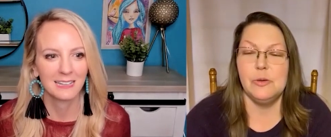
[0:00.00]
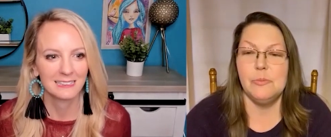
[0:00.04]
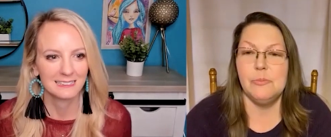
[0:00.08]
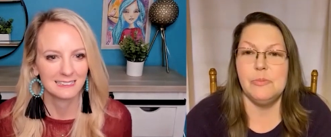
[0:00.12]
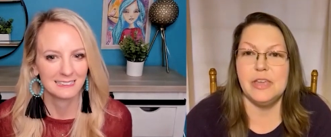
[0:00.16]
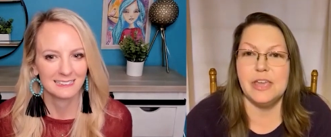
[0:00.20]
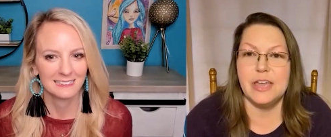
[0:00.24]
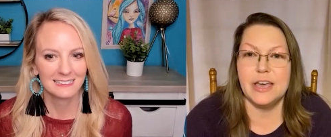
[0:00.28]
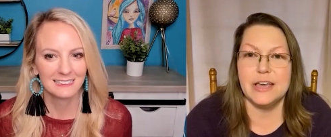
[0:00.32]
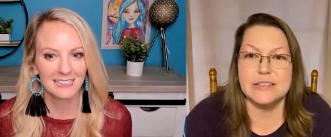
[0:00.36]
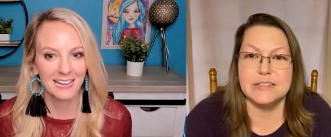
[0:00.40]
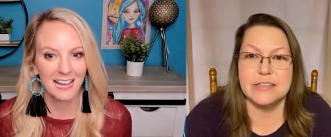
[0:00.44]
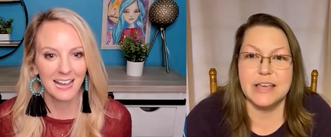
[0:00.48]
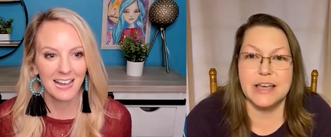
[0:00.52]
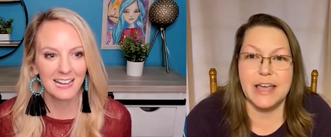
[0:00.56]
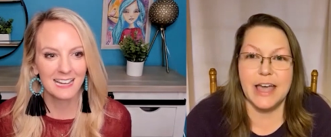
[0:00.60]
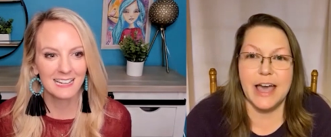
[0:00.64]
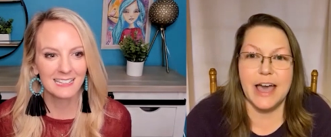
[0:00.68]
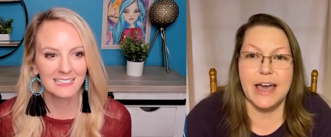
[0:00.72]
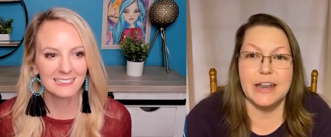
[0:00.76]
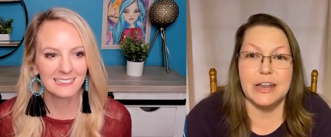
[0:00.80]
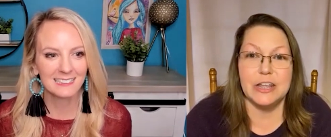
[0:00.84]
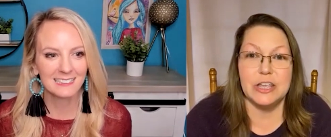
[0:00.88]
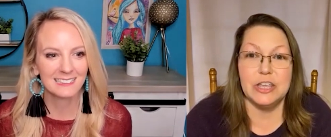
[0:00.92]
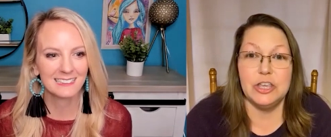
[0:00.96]
Speaker 1: because I
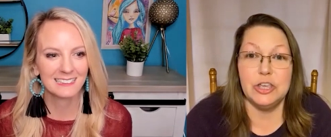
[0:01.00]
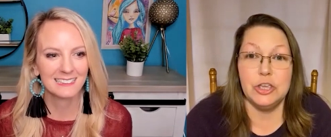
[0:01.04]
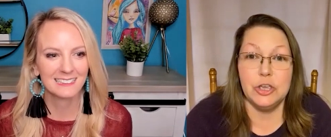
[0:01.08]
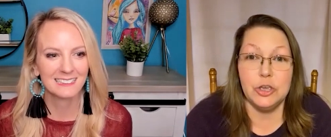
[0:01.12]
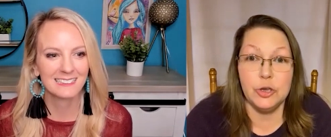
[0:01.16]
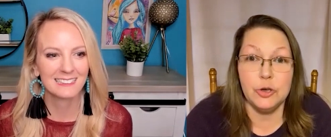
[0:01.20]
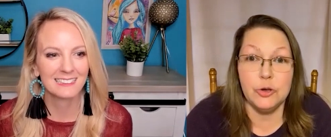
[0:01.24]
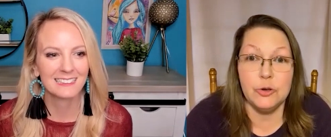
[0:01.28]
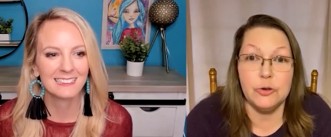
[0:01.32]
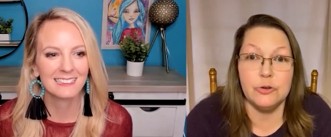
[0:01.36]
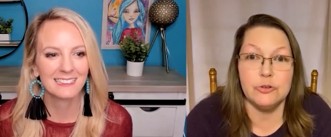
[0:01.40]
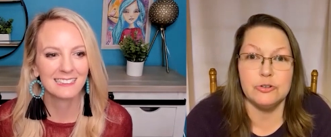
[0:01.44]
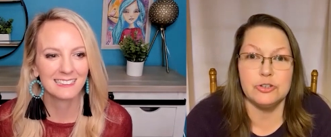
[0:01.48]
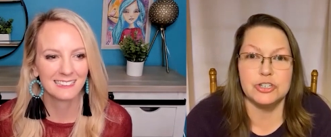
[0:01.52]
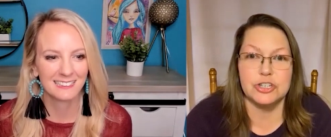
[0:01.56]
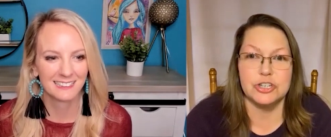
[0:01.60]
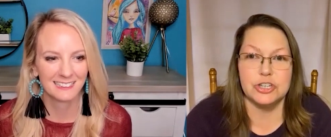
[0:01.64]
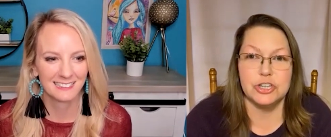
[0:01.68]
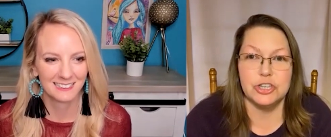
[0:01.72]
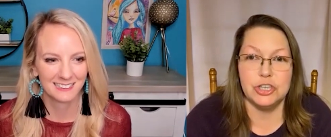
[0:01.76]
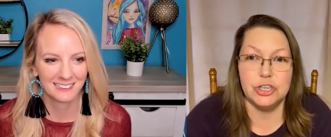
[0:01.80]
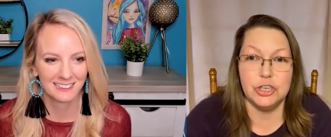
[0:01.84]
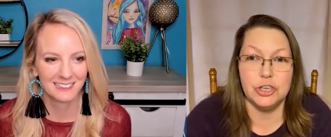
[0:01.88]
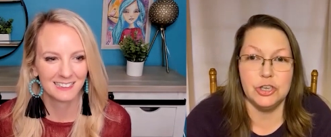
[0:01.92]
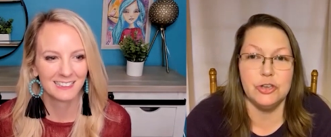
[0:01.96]
had a
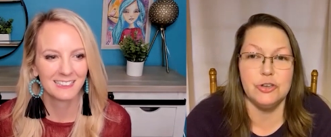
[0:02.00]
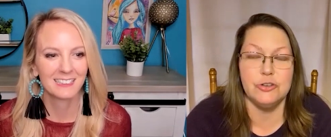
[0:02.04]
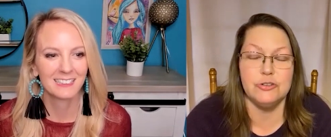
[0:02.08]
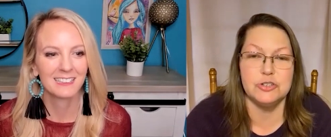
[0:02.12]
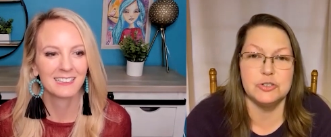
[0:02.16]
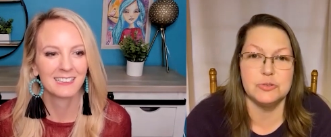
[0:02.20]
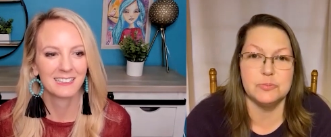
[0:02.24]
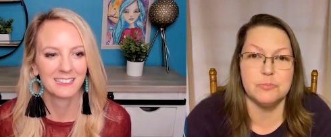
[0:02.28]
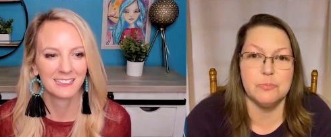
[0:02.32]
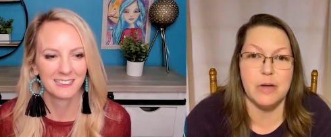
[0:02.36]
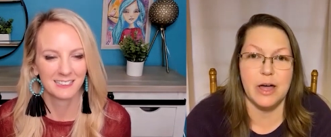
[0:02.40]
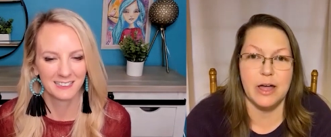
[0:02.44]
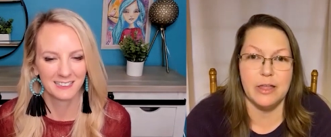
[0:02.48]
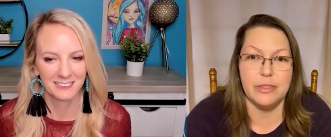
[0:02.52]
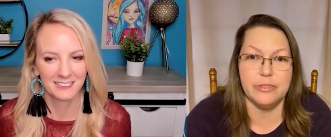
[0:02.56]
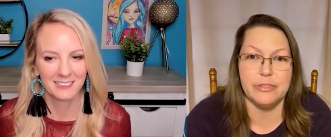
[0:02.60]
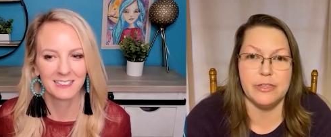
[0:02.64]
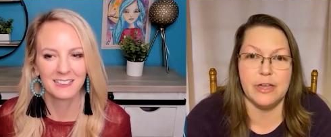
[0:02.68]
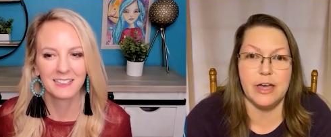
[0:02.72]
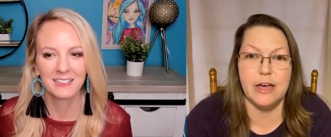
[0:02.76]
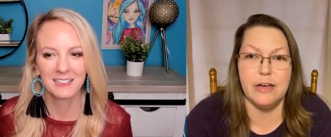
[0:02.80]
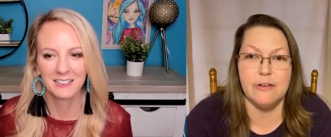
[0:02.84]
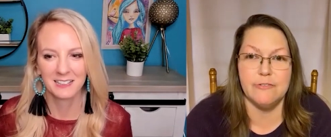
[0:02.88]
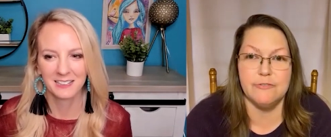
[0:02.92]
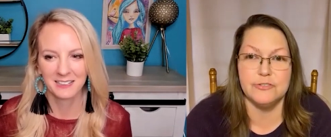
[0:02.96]
huge, huge
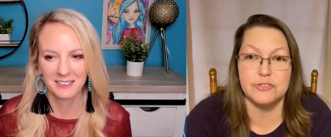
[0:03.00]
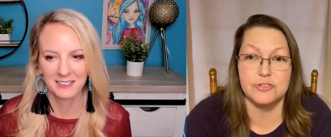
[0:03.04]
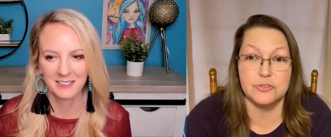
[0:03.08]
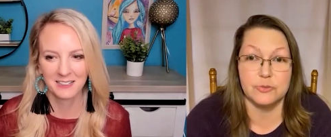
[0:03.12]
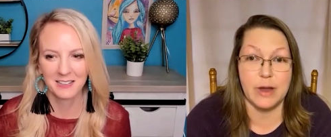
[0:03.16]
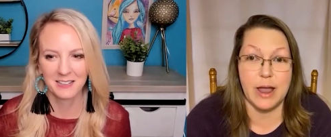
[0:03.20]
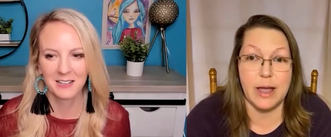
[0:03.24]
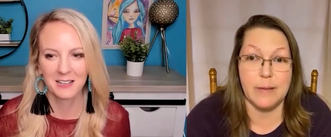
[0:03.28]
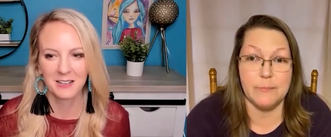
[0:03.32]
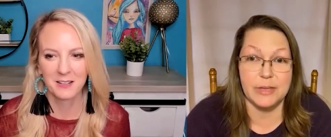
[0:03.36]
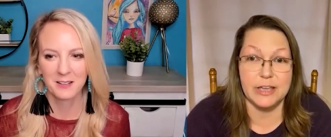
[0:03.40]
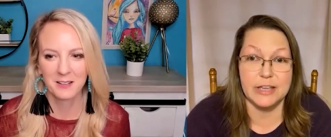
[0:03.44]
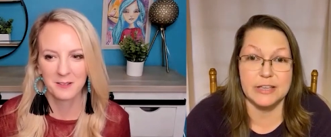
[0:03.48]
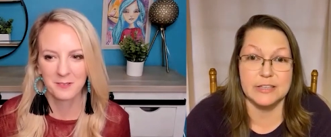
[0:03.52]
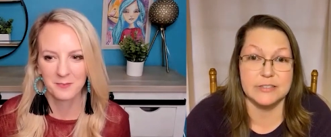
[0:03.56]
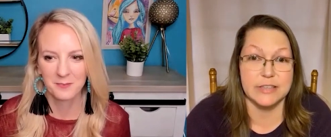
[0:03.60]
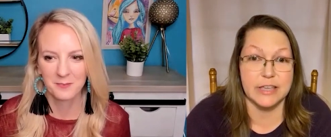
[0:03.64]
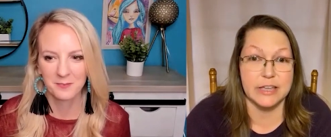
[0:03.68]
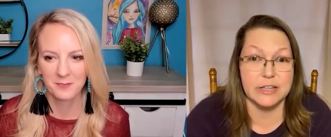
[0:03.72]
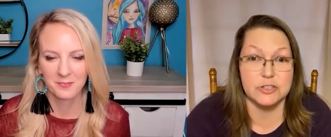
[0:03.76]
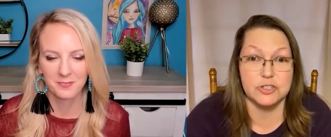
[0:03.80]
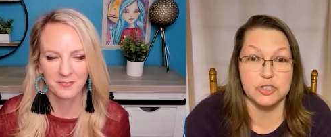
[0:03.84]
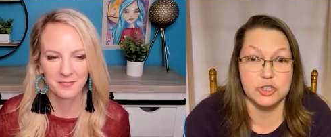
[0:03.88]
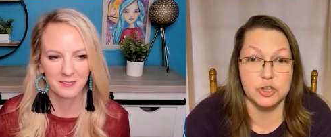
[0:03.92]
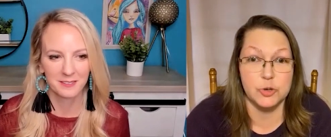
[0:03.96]
month of
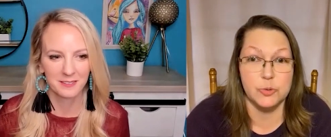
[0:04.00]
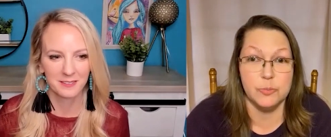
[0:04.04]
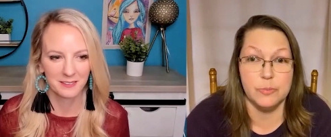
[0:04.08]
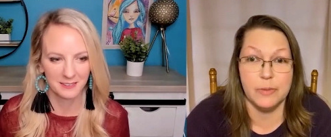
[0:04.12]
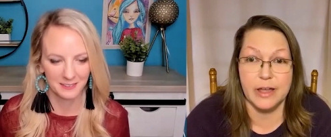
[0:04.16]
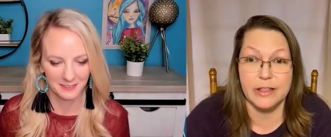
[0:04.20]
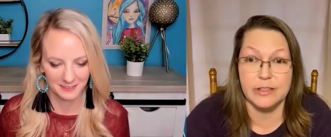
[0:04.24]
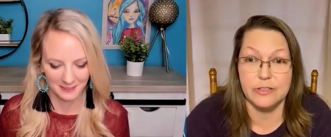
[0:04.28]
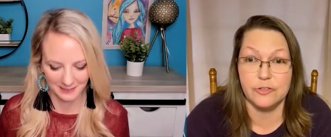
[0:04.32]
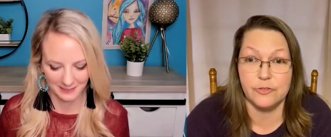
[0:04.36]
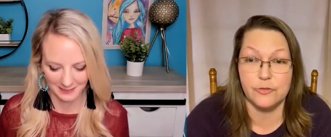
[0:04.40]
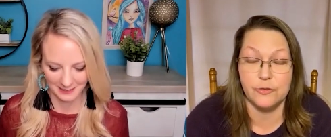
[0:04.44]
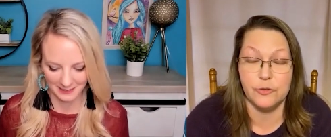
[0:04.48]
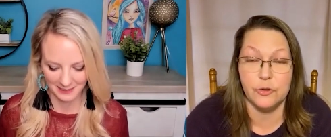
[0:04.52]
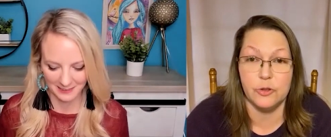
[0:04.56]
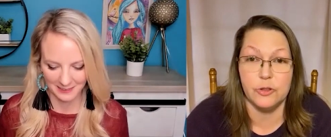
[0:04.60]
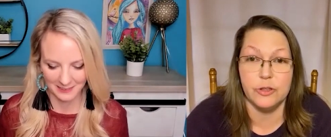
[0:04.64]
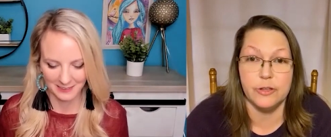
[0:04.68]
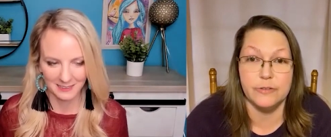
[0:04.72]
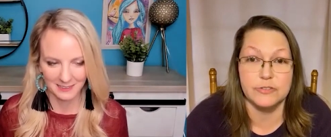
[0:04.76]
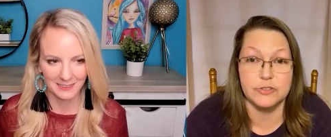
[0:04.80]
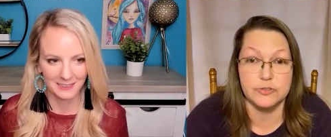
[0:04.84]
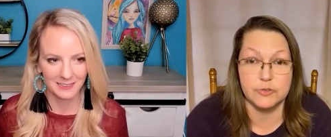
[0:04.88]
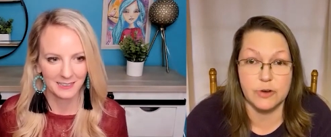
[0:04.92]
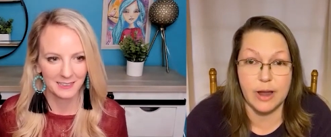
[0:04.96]
ceramics, like two months
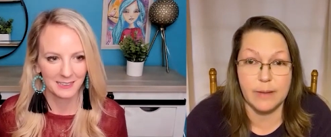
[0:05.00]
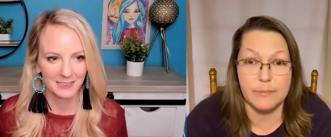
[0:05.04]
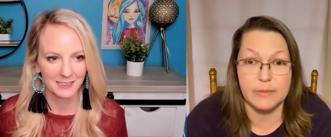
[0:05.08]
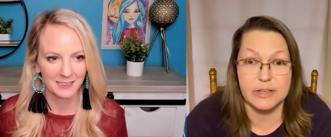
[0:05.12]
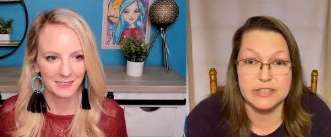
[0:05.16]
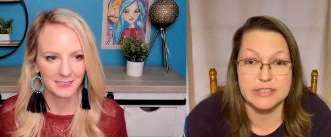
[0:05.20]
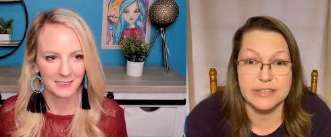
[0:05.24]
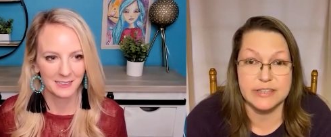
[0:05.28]
full of ceramic